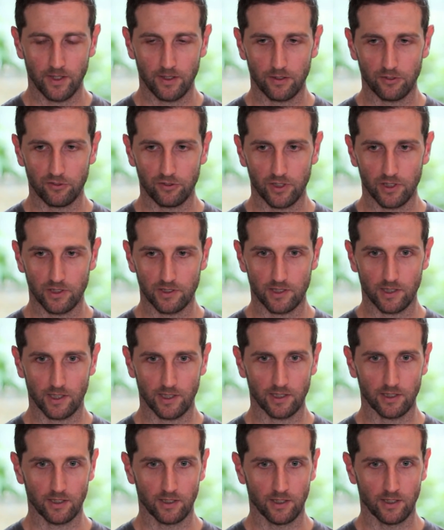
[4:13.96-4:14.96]
it feels
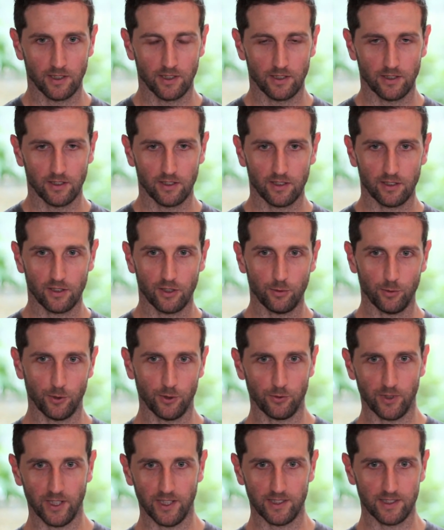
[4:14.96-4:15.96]
like the
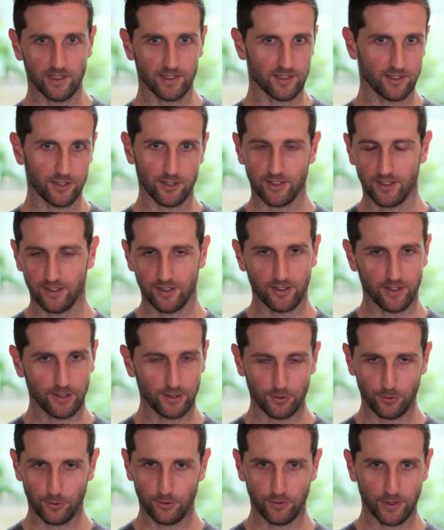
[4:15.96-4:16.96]
human race is just a
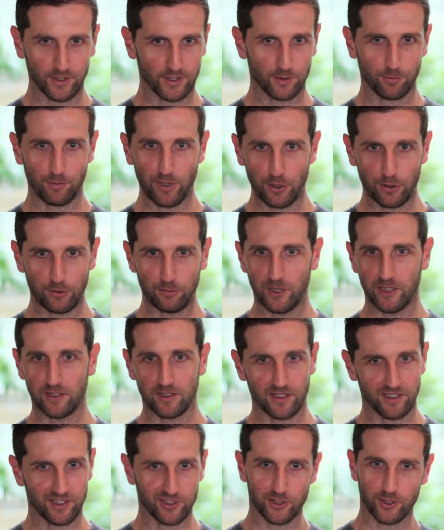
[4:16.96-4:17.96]
sort of
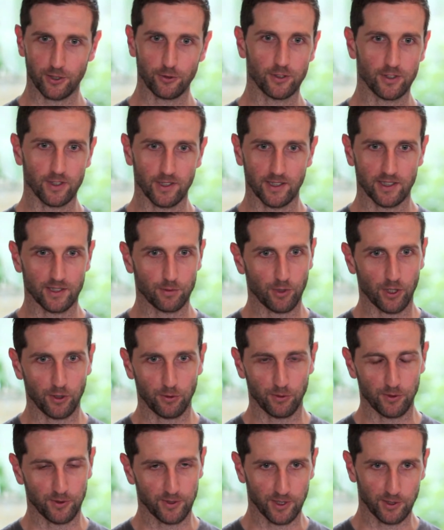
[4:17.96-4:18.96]
experiment and a social
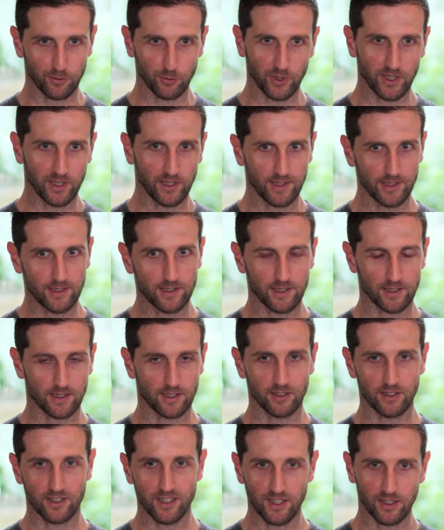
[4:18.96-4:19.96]
experiment, and we need to
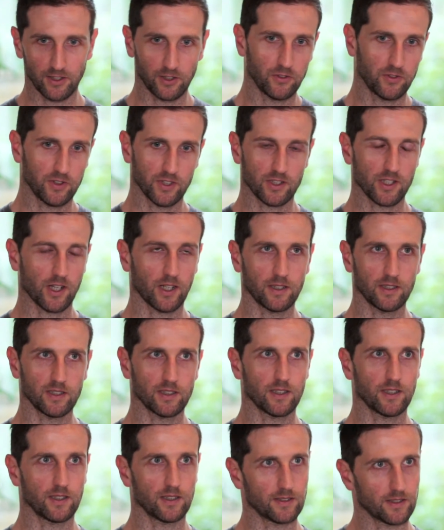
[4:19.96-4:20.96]
continue to change
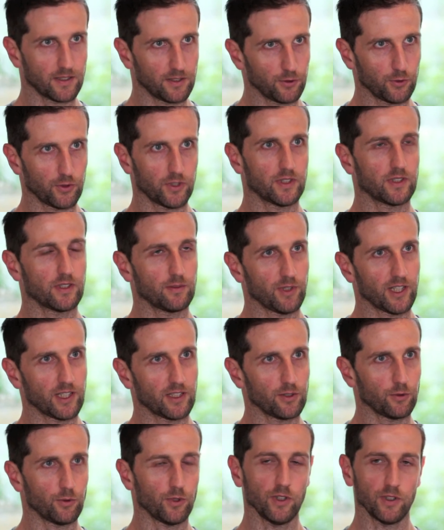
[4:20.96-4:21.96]
things in order to
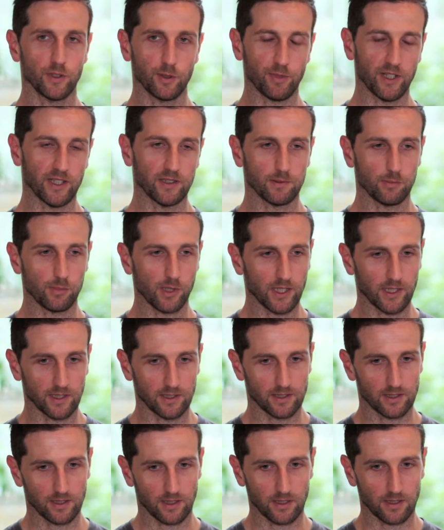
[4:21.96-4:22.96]
make the world a better
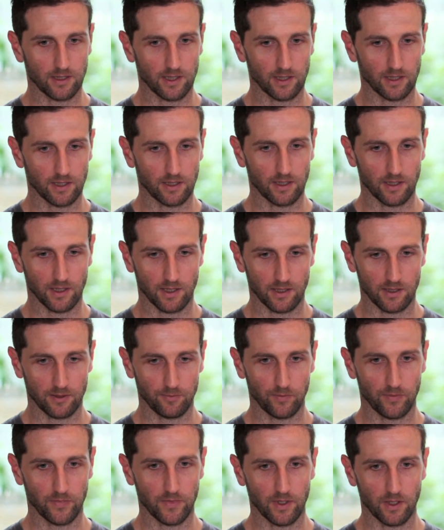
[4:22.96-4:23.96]
place. And I think
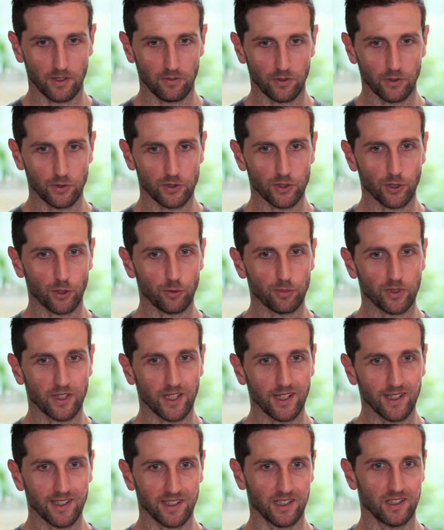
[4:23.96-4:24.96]
if you stop
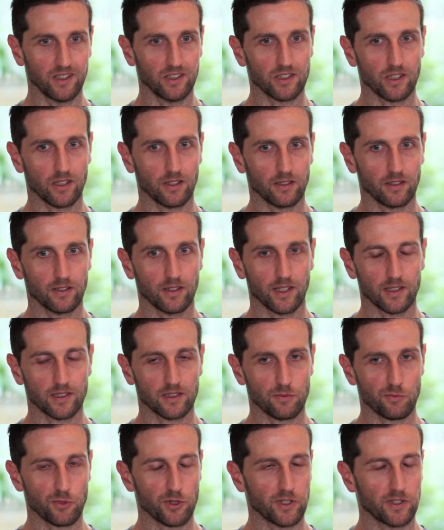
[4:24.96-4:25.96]
killing each other,
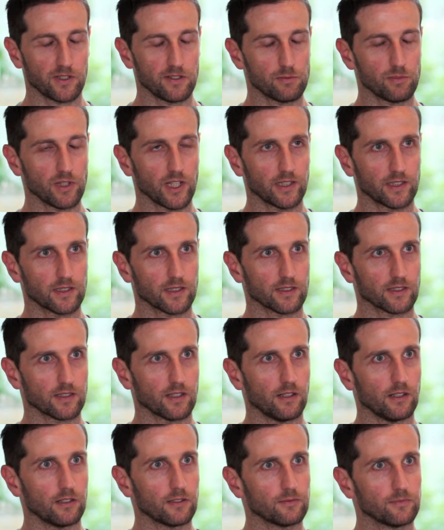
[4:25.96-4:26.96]
that's a pretty good place to
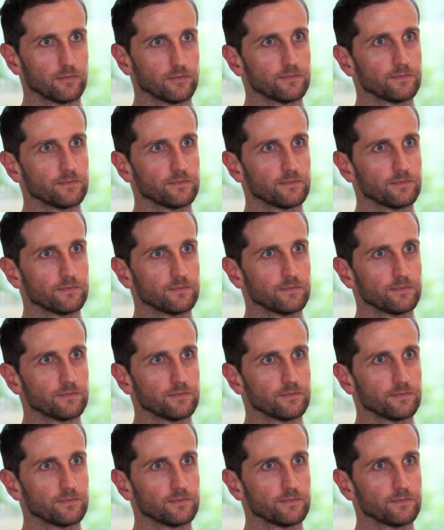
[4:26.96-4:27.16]
start.